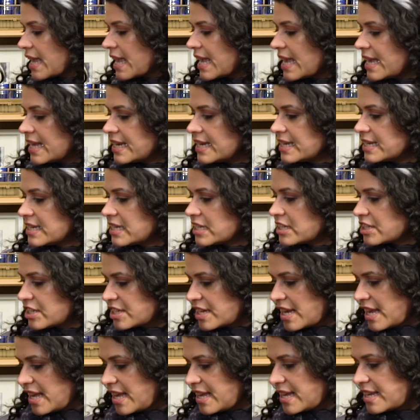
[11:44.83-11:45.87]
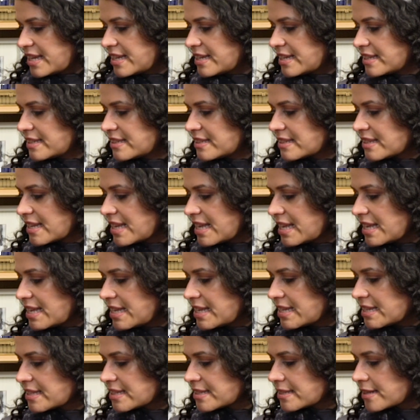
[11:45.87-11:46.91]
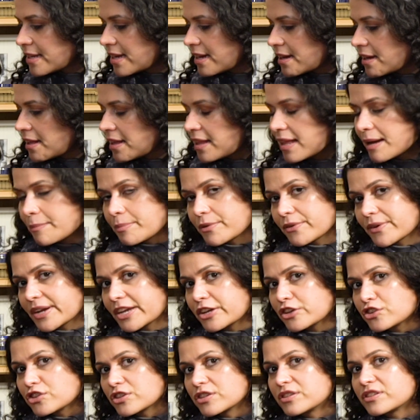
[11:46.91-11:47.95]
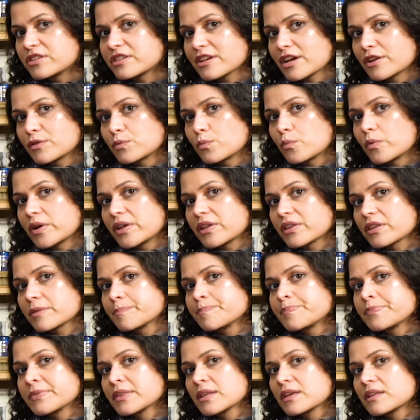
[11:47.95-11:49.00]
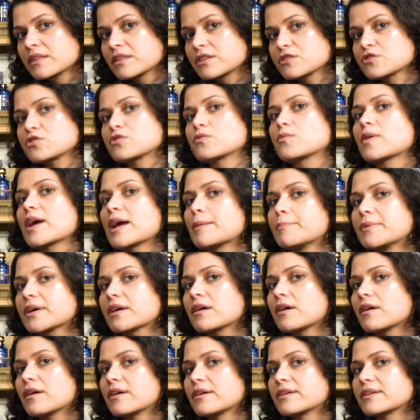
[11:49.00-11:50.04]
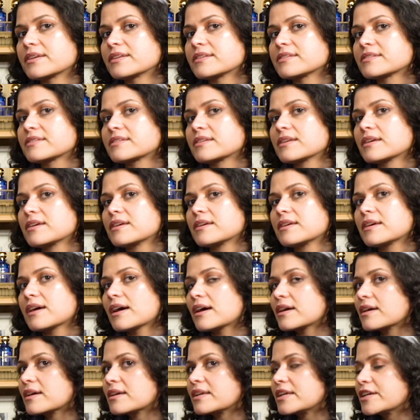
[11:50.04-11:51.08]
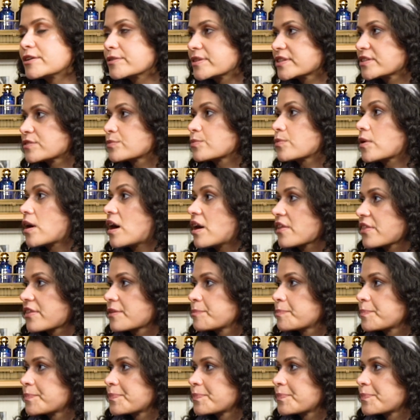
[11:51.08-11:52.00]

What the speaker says: Hidden Shades is a collaboration done with the ceramic artist Iris Roth.